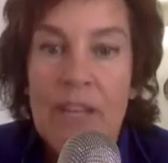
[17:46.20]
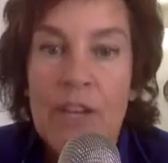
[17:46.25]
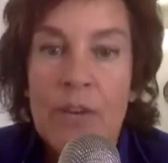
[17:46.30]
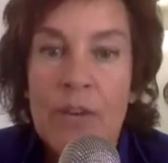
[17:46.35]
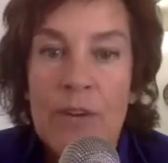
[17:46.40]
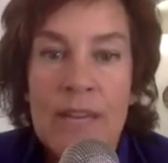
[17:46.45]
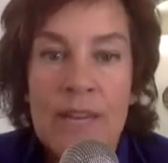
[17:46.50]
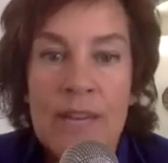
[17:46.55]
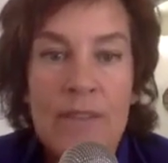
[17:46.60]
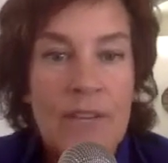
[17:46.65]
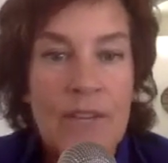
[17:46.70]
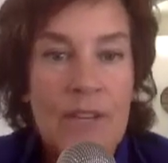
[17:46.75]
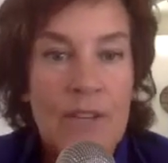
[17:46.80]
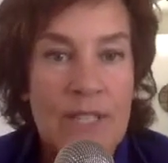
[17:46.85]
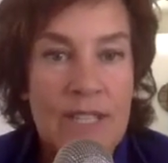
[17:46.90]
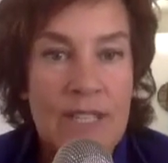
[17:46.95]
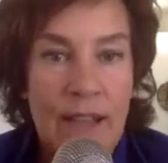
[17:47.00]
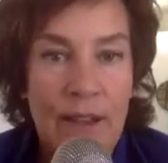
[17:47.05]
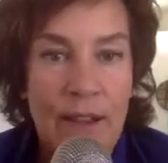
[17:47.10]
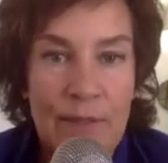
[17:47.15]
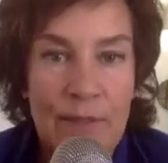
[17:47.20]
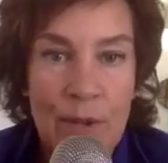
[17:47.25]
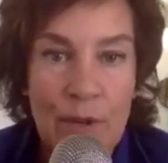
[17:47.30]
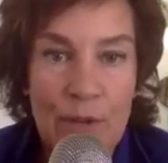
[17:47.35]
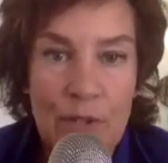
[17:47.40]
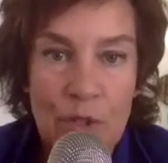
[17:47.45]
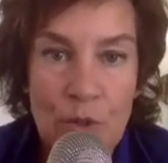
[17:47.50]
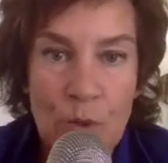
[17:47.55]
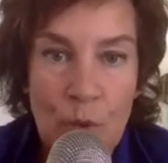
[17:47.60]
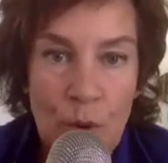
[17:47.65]
you're giving yourself
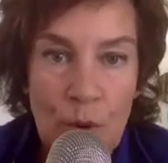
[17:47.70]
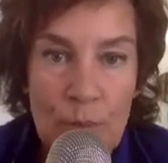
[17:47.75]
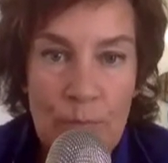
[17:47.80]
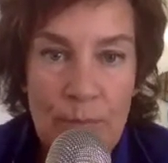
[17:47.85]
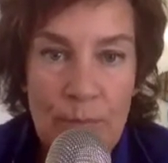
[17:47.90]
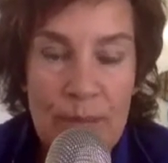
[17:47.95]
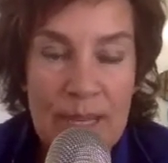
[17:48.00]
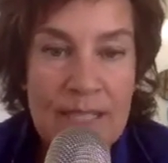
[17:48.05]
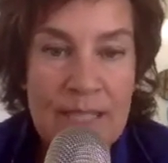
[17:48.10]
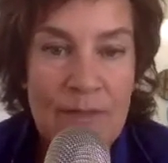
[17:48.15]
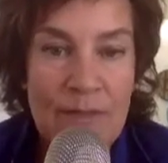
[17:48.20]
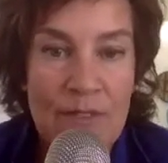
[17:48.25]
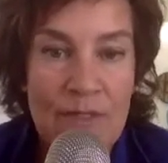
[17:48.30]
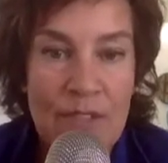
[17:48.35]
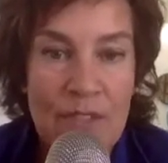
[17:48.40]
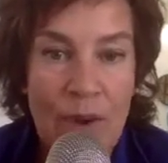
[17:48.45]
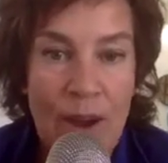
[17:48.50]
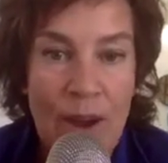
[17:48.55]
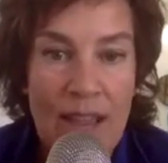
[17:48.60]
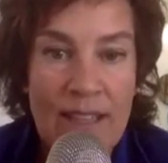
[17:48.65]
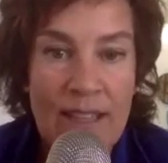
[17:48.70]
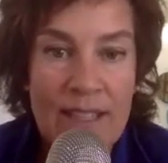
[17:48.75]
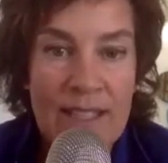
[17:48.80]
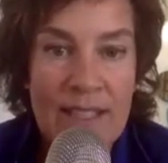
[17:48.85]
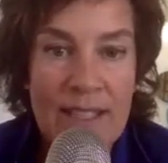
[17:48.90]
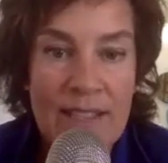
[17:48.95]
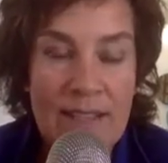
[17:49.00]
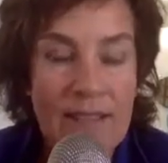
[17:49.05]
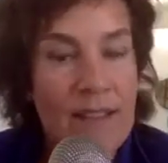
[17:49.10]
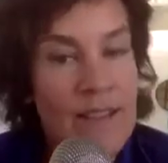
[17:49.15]
those short bits of
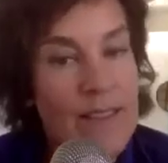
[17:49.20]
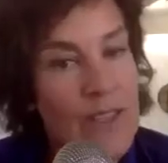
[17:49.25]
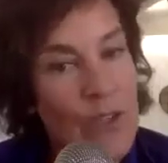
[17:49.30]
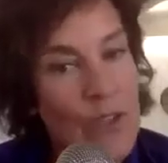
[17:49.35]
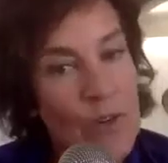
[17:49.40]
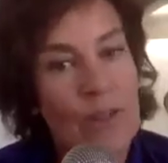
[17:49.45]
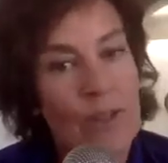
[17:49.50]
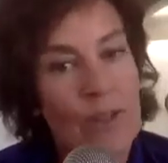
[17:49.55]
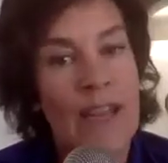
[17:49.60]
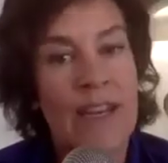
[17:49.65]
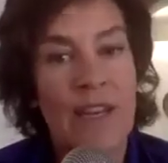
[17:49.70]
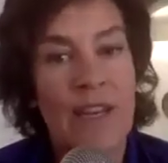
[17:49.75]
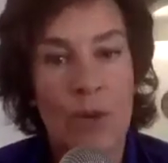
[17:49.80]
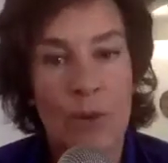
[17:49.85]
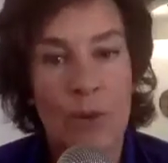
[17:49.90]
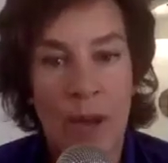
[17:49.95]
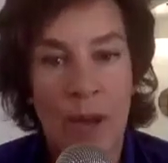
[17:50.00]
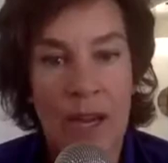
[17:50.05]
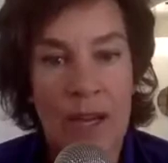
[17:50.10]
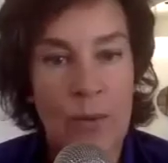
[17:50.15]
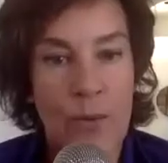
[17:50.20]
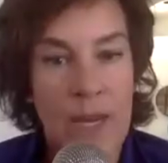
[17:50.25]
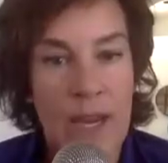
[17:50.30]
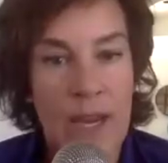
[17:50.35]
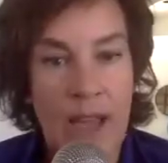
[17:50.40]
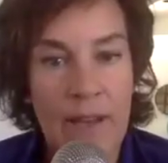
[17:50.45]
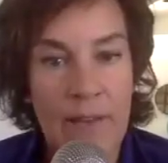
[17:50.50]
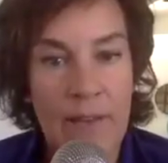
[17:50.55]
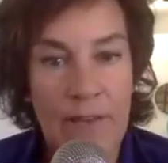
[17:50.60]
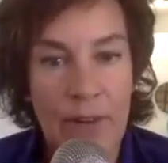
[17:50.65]
stress, and then you're letting your body
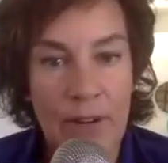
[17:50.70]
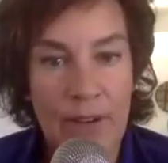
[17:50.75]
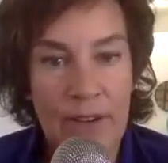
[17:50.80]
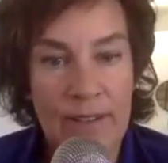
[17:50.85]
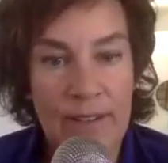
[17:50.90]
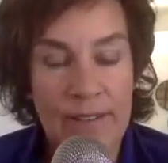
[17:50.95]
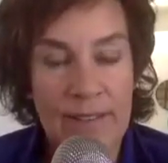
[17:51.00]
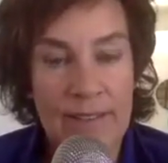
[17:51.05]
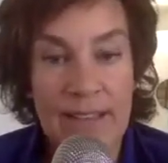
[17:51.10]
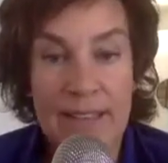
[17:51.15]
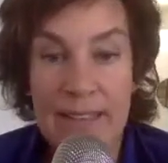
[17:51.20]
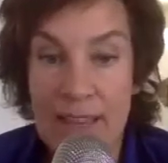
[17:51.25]
recover.